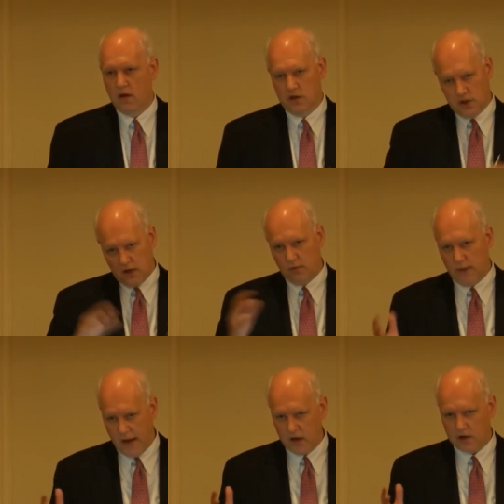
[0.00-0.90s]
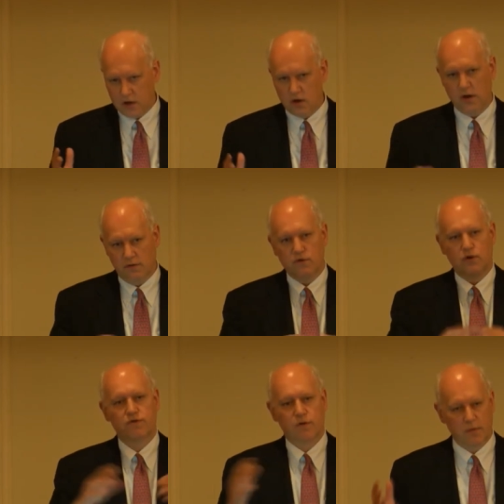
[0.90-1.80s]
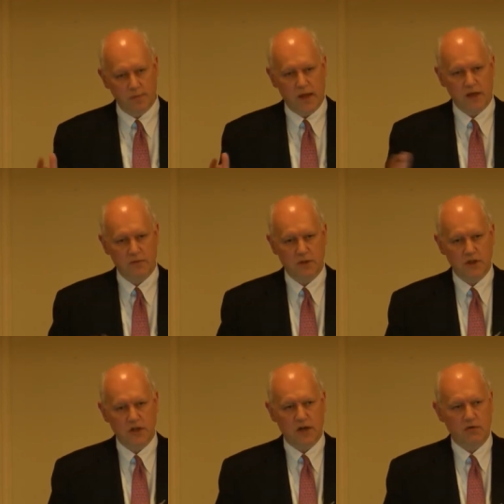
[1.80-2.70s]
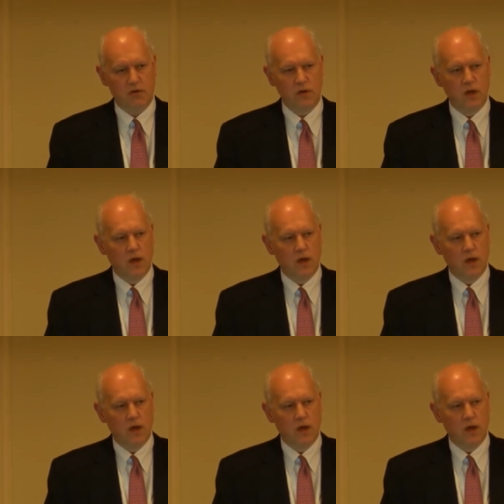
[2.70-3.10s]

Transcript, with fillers: the general manager and of course from the management in general.